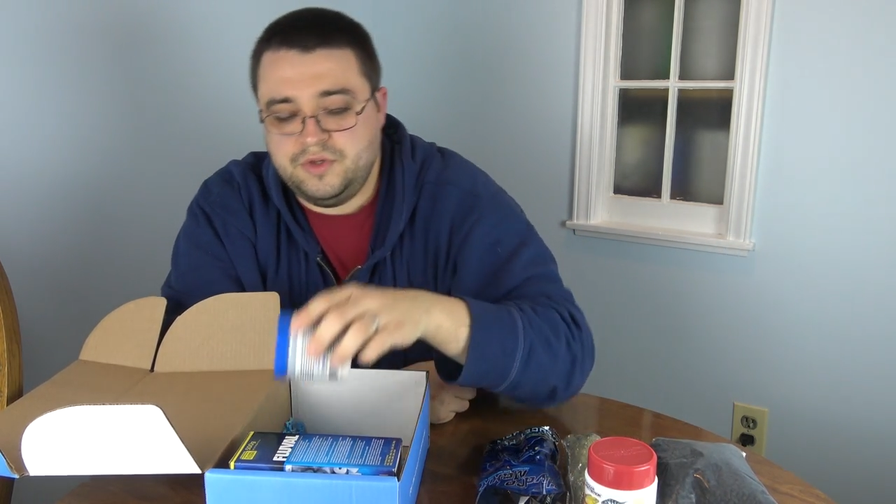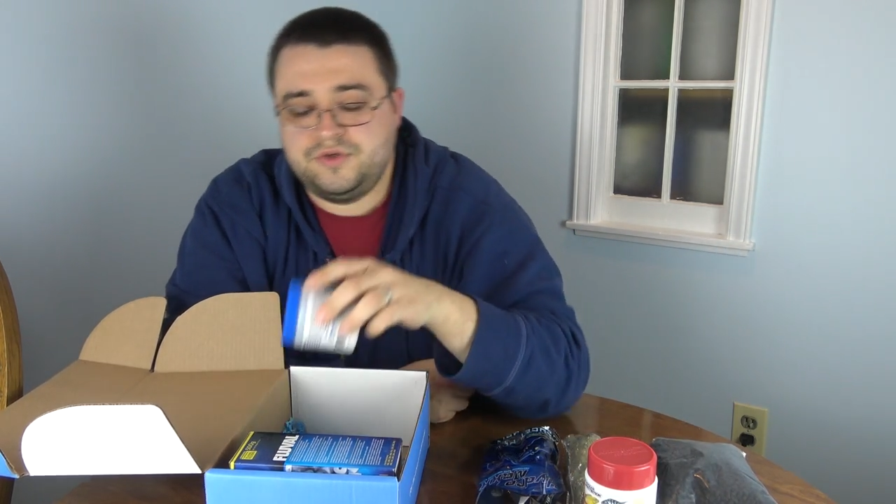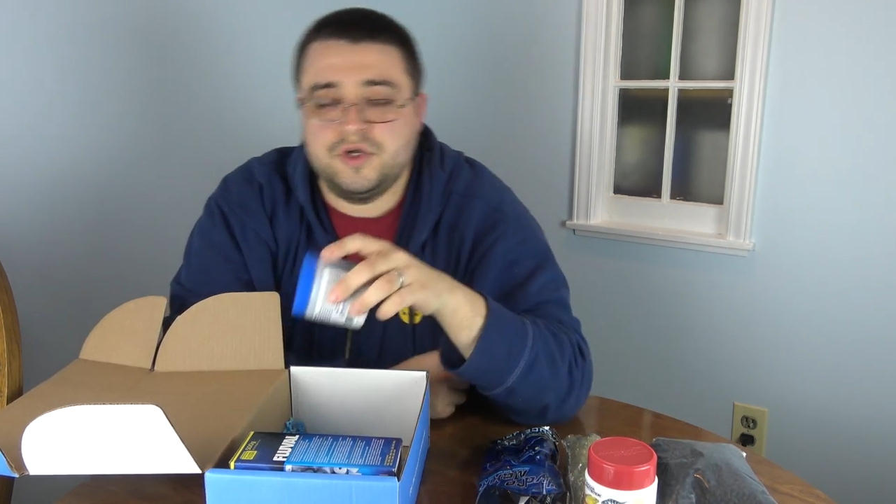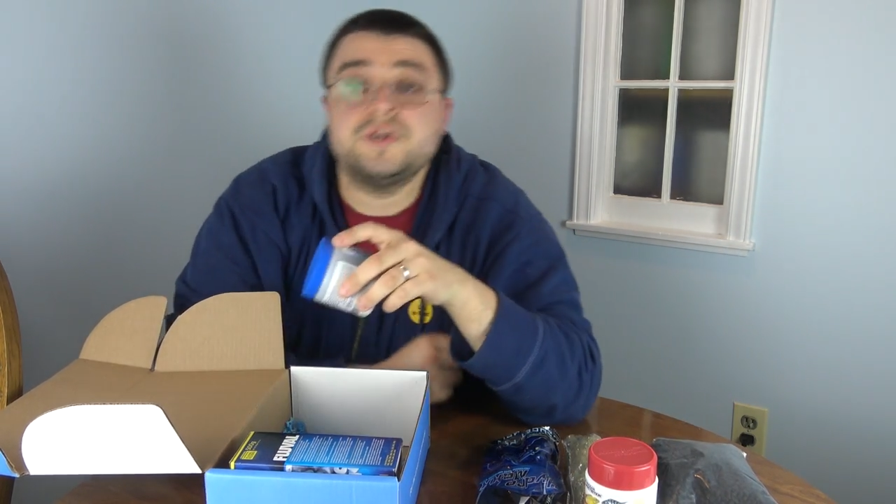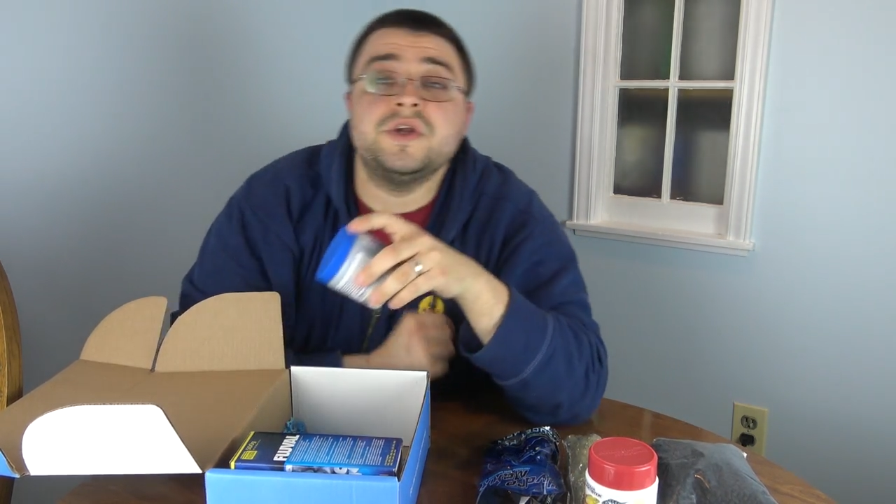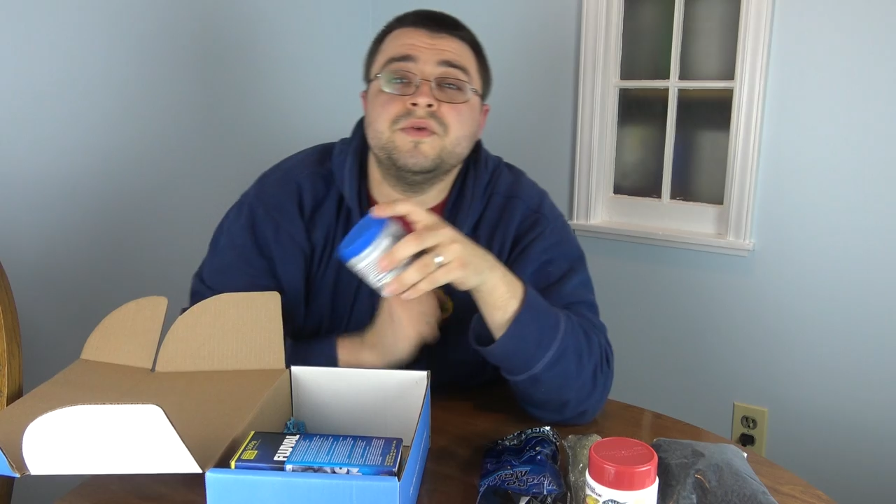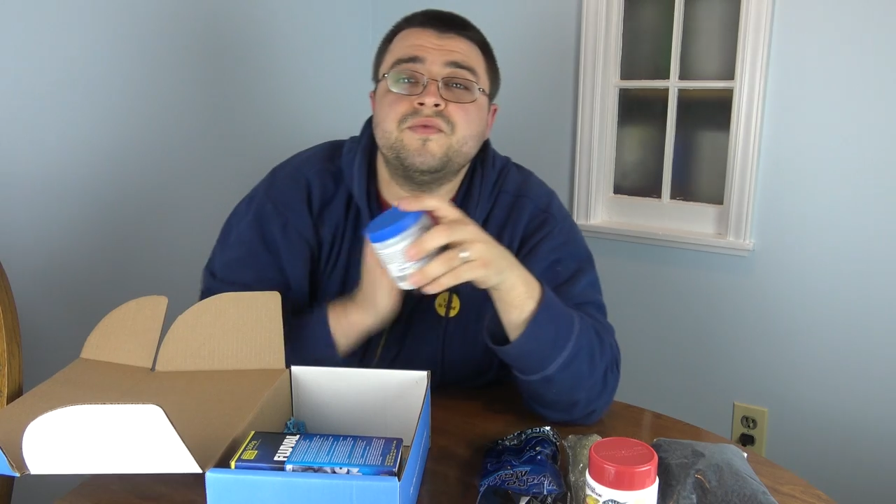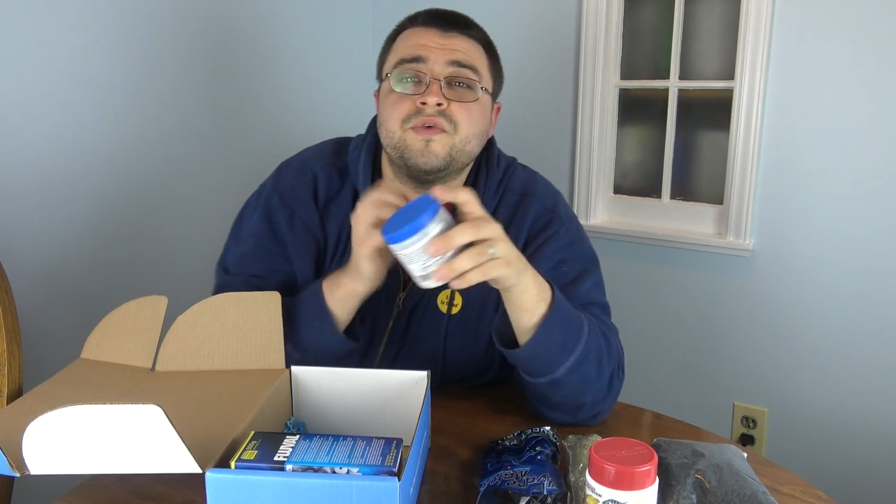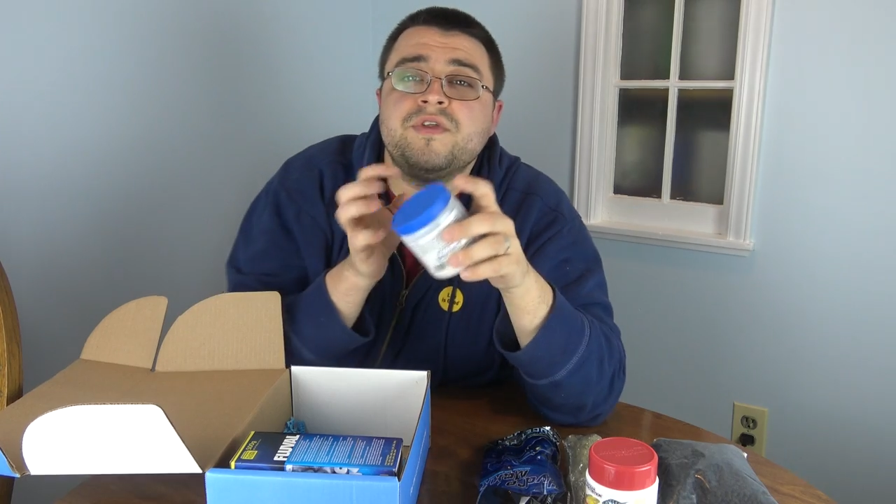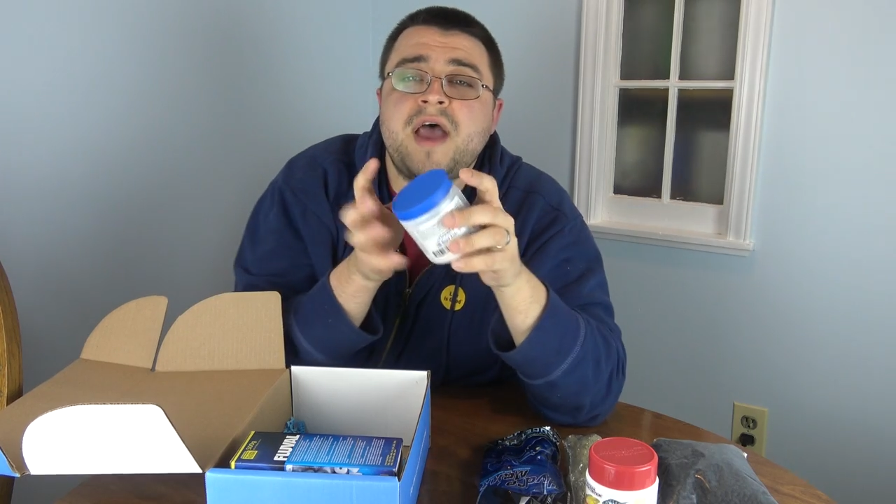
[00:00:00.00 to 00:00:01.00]
Nutrition
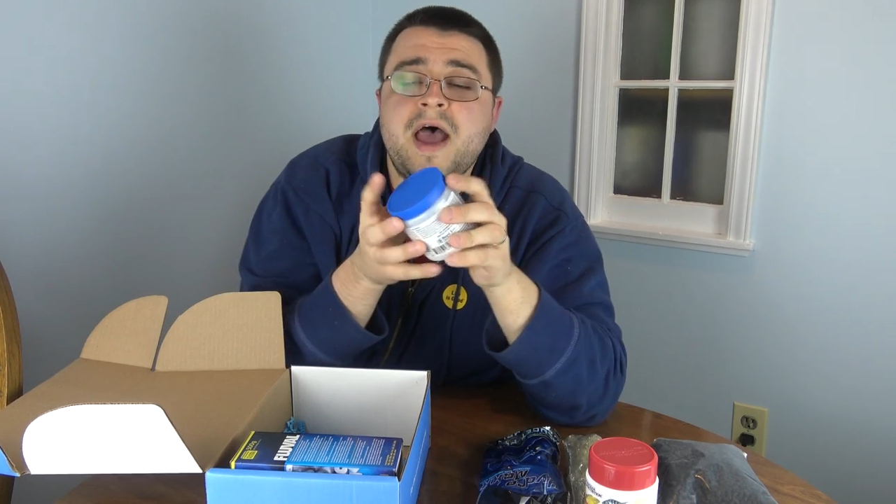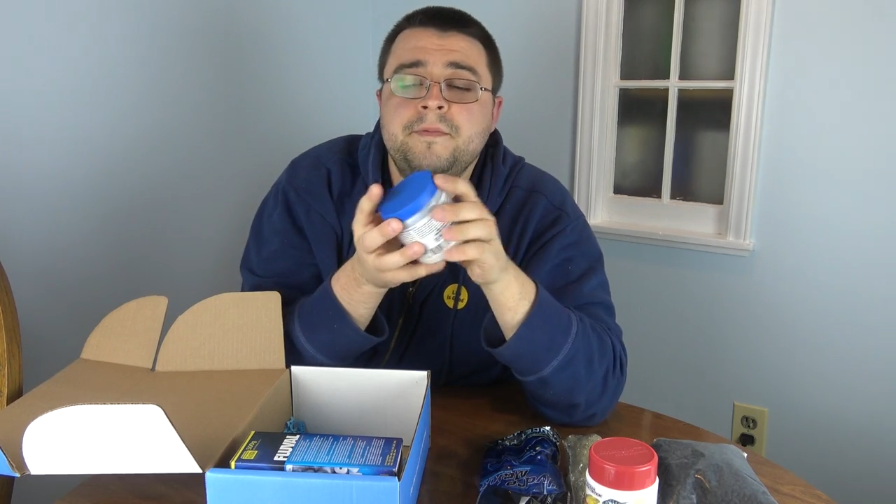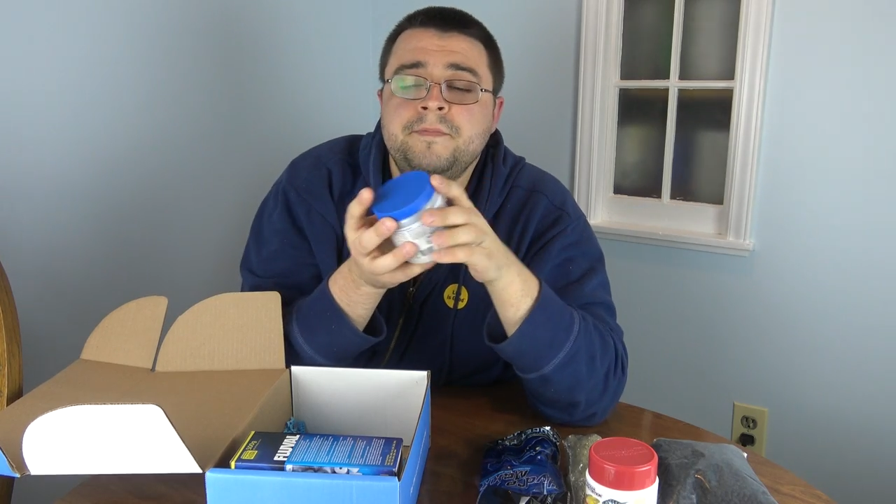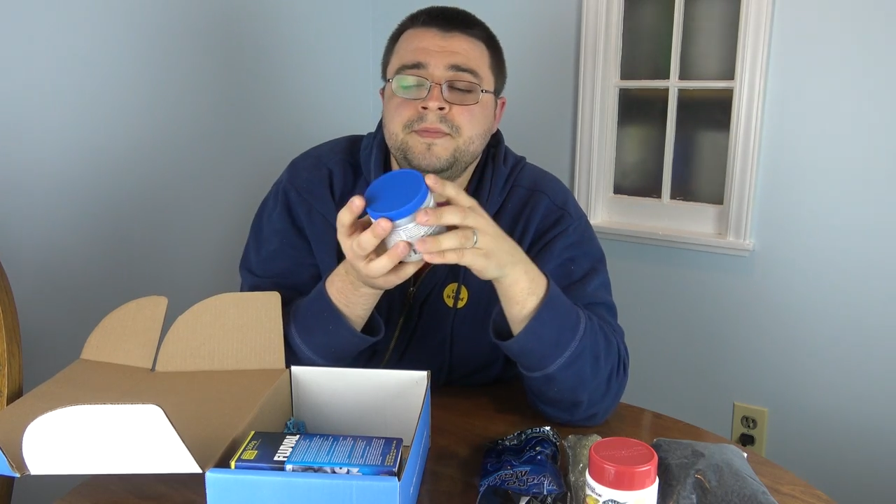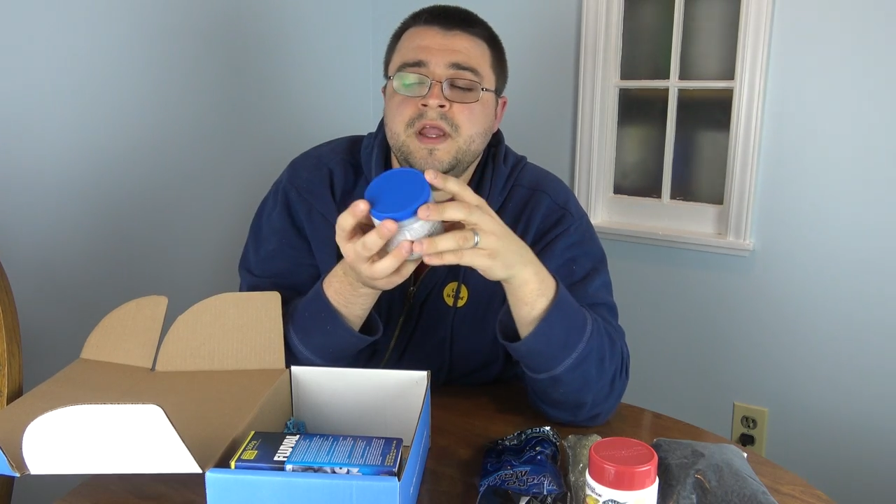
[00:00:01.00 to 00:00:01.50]
for that.